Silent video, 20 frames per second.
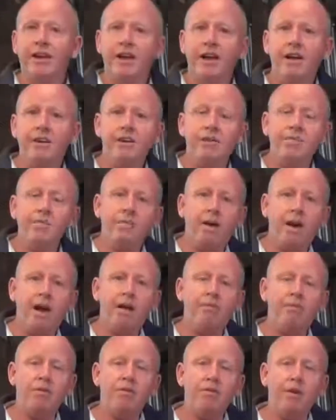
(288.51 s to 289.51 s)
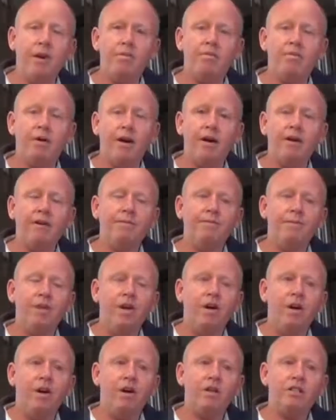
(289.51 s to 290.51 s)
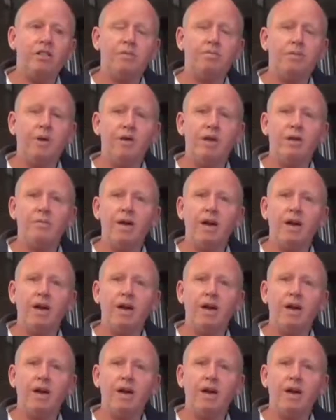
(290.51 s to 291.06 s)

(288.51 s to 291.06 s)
Now, you may remember I spoke